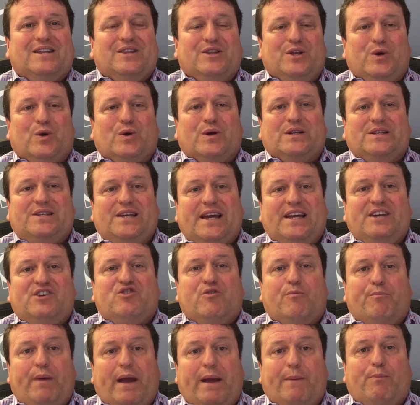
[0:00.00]
The
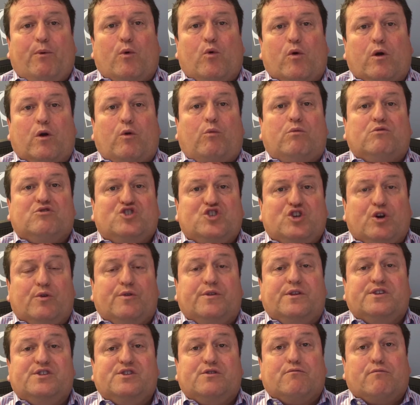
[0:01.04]
orientation paperwork will show
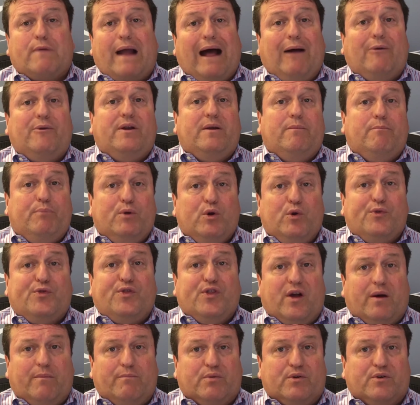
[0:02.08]
the surrounding booth
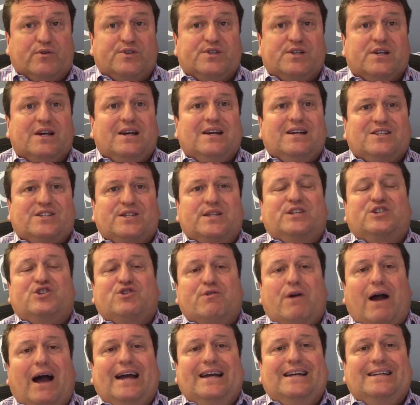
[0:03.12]
numbers so that
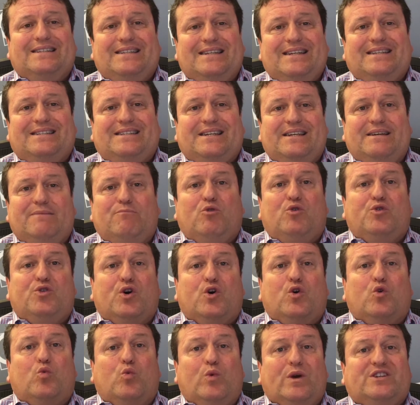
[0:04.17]
your I&D team will
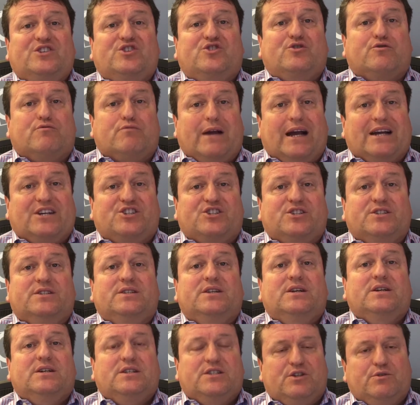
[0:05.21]
know which direction
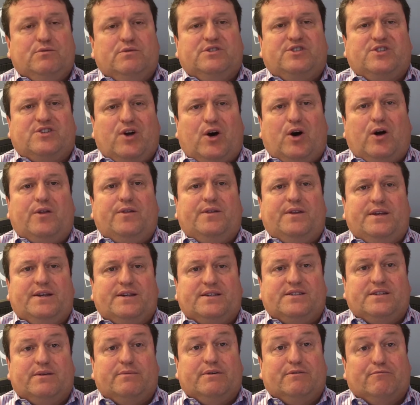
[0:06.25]
to install the
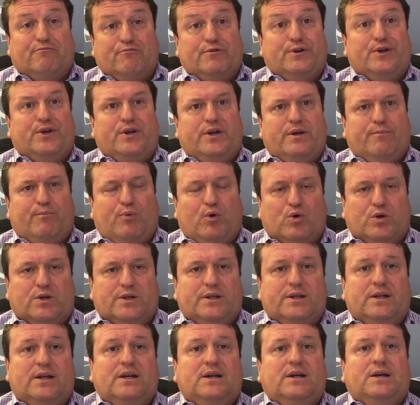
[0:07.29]
exhibit. Really
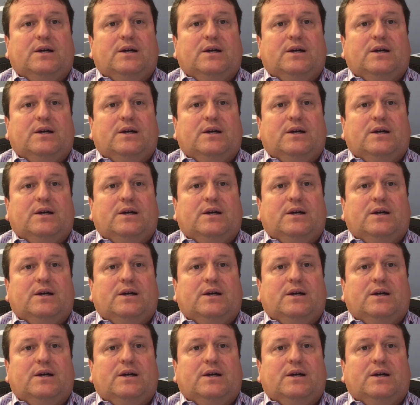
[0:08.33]
important.